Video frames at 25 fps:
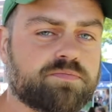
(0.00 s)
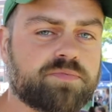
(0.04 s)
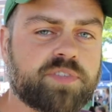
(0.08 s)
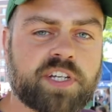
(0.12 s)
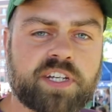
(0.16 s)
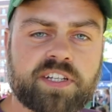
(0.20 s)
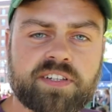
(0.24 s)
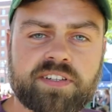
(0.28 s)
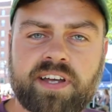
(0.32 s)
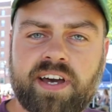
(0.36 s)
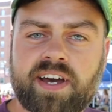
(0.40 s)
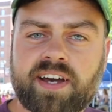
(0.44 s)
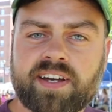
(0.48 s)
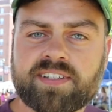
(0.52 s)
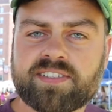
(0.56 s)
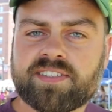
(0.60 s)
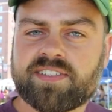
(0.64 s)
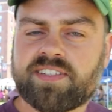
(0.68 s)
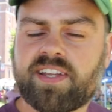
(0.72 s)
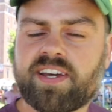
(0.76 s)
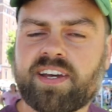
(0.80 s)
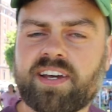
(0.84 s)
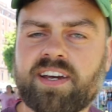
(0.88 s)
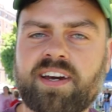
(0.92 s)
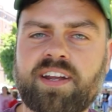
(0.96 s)
knickknacks
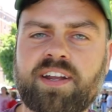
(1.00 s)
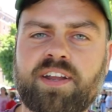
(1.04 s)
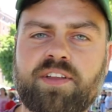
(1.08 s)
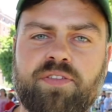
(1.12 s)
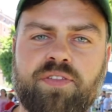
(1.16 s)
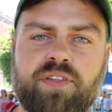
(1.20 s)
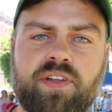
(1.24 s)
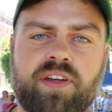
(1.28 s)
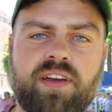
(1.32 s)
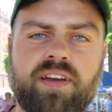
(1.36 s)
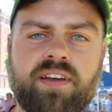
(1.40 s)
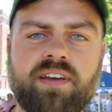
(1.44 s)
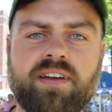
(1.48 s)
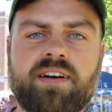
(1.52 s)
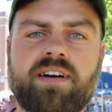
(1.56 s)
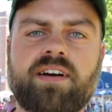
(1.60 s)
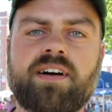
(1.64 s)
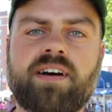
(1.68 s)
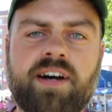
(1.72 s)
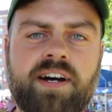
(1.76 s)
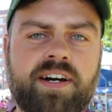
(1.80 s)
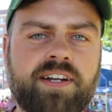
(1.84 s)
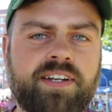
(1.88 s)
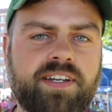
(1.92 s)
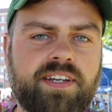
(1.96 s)
and that kind of thing,
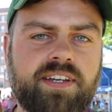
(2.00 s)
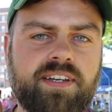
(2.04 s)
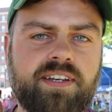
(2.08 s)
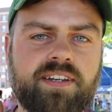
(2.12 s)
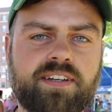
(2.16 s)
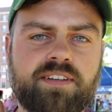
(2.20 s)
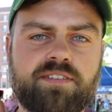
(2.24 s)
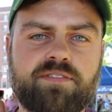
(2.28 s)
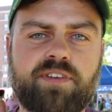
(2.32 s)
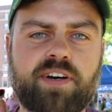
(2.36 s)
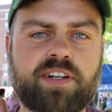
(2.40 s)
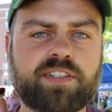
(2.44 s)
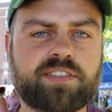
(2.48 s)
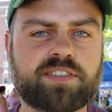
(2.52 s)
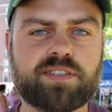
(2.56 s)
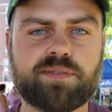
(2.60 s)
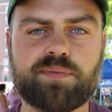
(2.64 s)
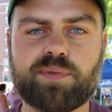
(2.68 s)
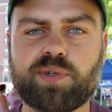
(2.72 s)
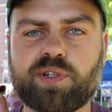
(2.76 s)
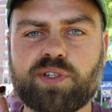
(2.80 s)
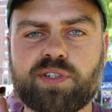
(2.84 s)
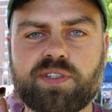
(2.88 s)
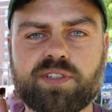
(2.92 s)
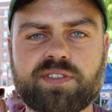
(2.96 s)
honey and
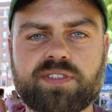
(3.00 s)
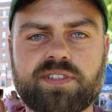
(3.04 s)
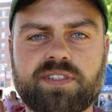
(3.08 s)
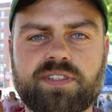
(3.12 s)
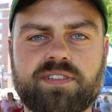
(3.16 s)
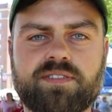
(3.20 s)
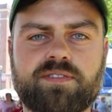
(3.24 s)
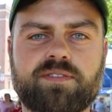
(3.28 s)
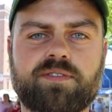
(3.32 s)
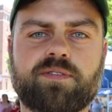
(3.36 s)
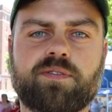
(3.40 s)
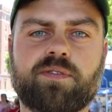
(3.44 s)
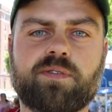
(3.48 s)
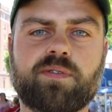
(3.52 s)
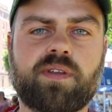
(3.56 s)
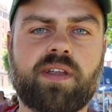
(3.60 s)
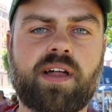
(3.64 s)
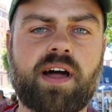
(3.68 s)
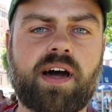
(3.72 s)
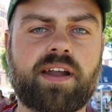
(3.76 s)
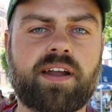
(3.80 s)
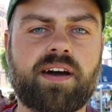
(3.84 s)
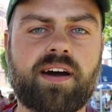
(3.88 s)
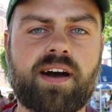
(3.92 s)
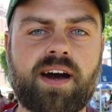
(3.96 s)
vegetables and a
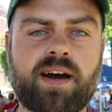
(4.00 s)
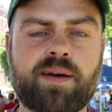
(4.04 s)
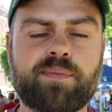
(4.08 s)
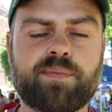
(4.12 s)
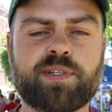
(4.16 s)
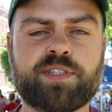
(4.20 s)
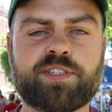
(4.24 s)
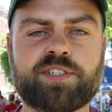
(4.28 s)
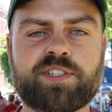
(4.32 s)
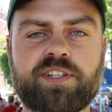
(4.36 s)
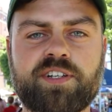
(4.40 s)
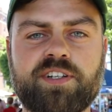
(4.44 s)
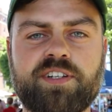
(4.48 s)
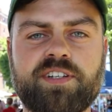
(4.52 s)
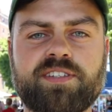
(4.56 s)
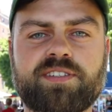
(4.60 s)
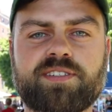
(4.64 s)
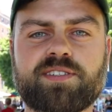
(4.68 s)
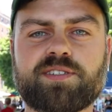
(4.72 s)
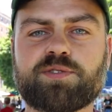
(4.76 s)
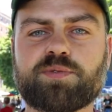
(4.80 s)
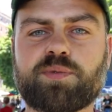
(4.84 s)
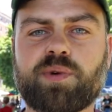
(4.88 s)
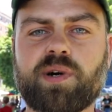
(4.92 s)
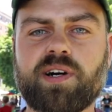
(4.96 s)
lot of Amish goodies
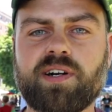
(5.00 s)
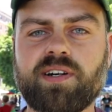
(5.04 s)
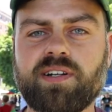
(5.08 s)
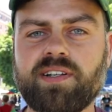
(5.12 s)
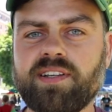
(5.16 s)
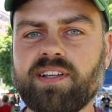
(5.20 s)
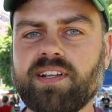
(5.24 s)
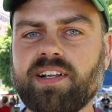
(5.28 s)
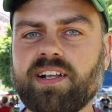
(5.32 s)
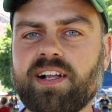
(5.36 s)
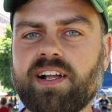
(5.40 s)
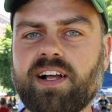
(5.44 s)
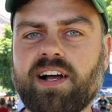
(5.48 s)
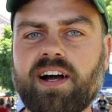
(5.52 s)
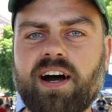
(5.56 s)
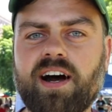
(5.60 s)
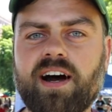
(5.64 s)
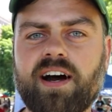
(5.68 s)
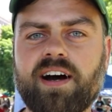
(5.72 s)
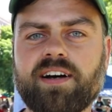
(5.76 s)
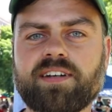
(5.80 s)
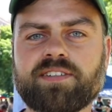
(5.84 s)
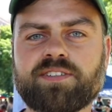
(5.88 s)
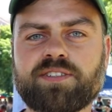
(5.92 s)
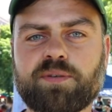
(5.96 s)
as well.
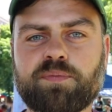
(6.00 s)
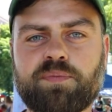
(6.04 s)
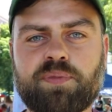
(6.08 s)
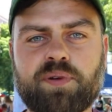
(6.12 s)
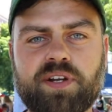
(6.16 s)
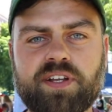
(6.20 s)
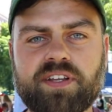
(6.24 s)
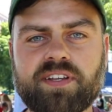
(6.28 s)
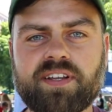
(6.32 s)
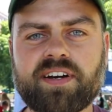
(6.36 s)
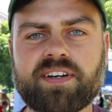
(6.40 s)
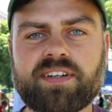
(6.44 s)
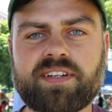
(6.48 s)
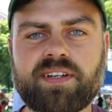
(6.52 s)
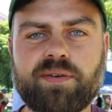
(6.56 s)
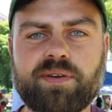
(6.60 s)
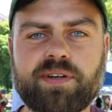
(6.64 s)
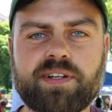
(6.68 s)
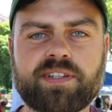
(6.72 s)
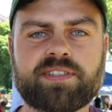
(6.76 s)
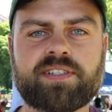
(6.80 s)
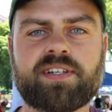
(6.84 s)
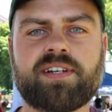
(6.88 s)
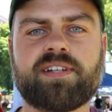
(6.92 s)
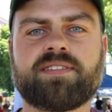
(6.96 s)
So pretty lucky,
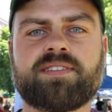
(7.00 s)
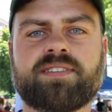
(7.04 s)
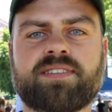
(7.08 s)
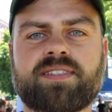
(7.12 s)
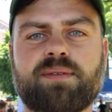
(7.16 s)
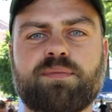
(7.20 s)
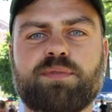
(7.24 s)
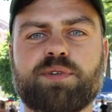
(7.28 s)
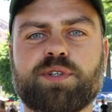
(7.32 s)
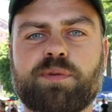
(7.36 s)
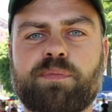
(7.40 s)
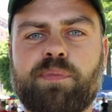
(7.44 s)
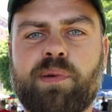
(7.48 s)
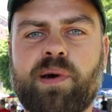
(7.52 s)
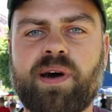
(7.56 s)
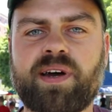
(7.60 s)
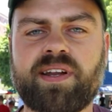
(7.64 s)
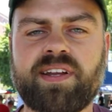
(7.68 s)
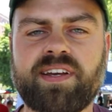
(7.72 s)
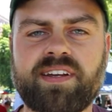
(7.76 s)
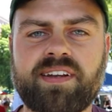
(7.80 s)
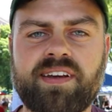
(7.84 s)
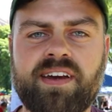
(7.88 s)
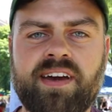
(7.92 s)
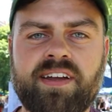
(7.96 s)
we just kind of stumbled
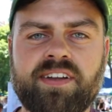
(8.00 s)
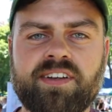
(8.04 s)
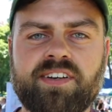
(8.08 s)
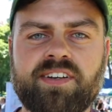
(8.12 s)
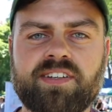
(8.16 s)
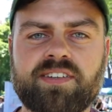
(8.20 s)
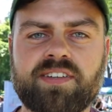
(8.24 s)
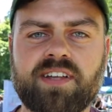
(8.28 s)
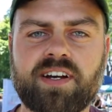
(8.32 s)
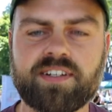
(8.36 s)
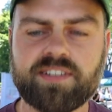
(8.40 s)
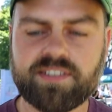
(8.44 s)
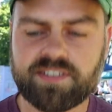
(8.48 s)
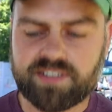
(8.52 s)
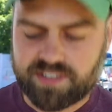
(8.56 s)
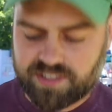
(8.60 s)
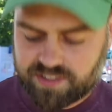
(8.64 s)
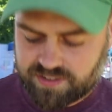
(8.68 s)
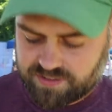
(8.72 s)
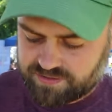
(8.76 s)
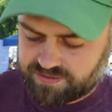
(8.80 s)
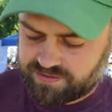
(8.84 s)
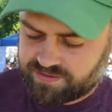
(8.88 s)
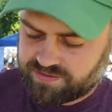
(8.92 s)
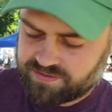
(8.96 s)
upon it, had a good lunch,
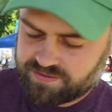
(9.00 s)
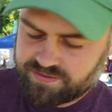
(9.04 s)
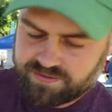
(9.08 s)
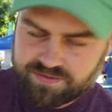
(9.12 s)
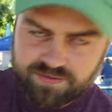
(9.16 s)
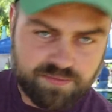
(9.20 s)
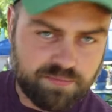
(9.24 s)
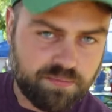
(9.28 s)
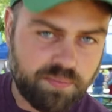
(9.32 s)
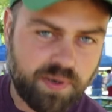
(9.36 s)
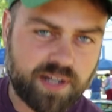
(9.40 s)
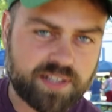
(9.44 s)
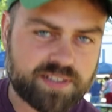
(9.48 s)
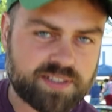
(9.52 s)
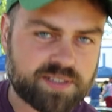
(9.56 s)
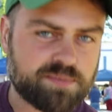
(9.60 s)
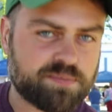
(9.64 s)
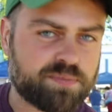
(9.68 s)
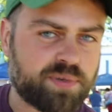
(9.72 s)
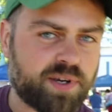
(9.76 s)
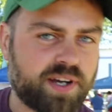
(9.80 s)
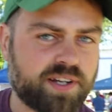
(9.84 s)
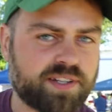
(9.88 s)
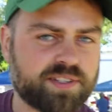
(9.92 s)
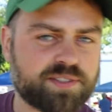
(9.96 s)
and bought
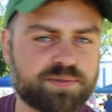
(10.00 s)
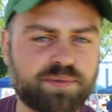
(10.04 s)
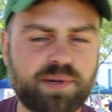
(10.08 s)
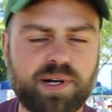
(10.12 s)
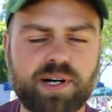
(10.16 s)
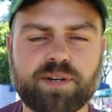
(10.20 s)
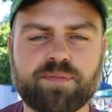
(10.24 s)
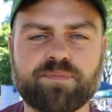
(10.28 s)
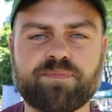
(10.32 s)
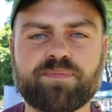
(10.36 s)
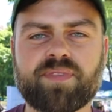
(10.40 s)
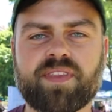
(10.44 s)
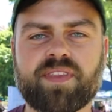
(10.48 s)
some bread as well.